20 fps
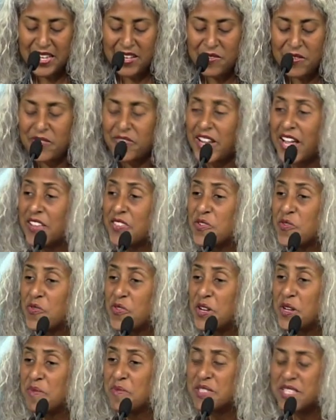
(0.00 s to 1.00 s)
We've got the
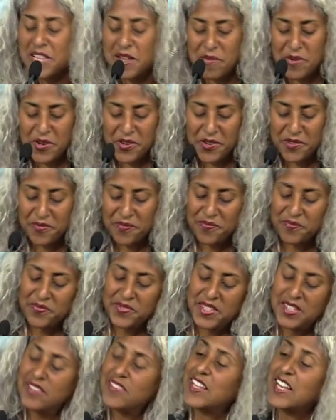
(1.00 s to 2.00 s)
Freedom Summer,
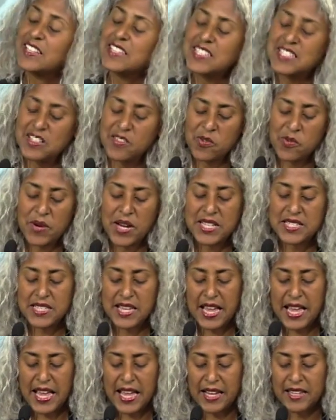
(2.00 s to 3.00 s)
we've got the Civil Rights
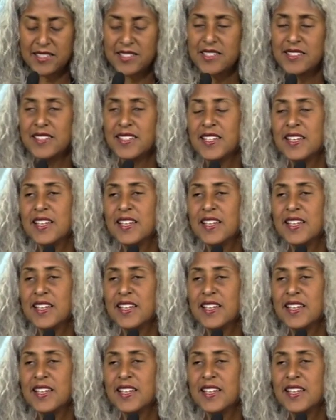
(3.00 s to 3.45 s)
Act,